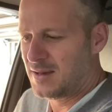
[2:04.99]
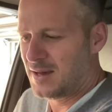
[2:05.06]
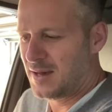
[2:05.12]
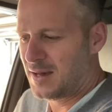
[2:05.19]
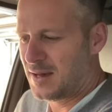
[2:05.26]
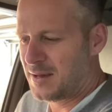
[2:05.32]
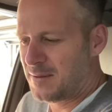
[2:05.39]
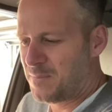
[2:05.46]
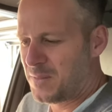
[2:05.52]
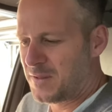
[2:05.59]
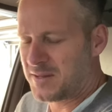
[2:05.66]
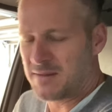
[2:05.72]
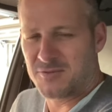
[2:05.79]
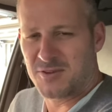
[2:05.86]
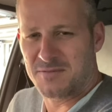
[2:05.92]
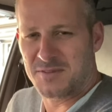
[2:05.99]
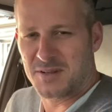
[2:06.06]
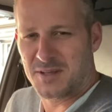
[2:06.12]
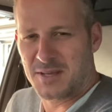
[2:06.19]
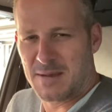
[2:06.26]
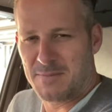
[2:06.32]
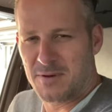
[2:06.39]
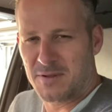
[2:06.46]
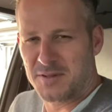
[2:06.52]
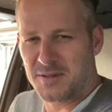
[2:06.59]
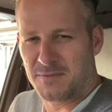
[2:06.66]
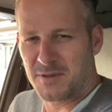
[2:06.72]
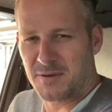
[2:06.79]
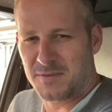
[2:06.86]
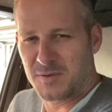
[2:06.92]
Sometimes it'd come on,
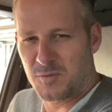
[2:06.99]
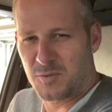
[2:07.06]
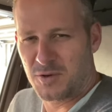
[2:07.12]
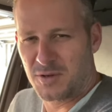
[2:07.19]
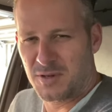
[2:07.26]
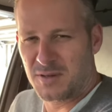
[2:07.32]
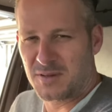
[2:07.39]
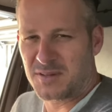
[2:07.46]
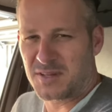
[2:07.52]
sometimes it wouldn't.